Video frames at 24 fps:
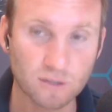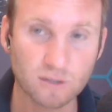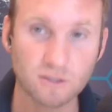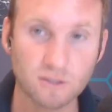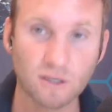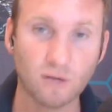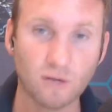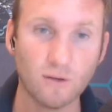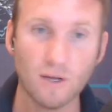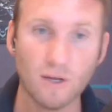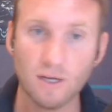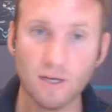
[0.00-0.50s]

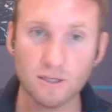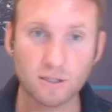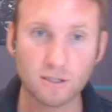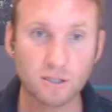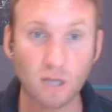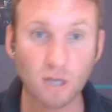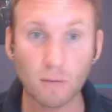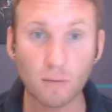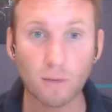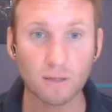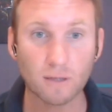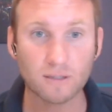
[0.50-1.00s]

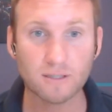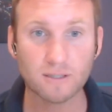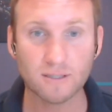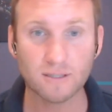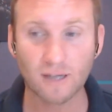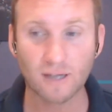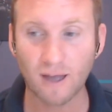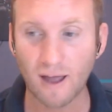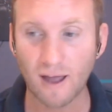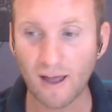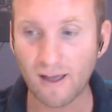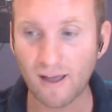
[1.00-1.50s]
So much
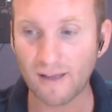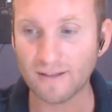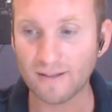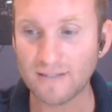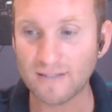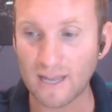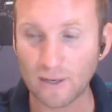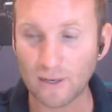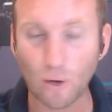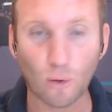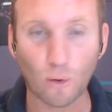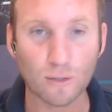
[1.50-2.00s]

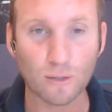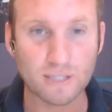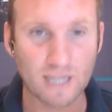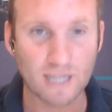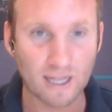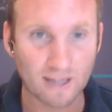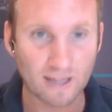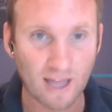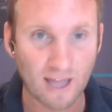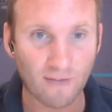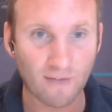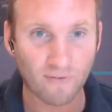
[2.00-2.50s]
technology
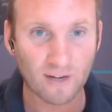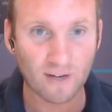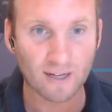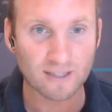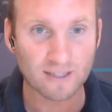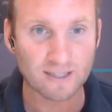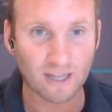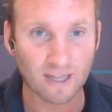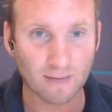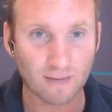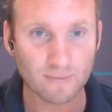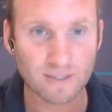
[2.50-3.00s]
at their
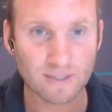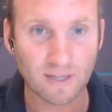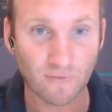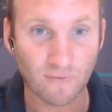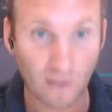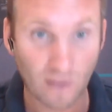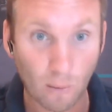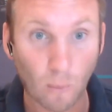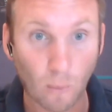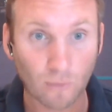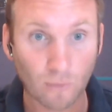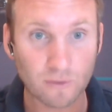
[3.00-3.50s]
fingertips if
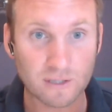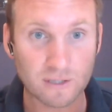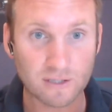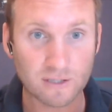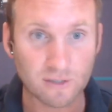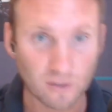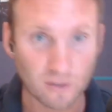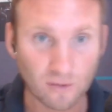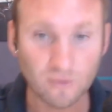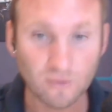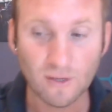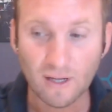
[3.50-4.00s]
they want
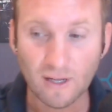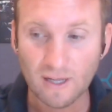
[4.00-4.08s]
to,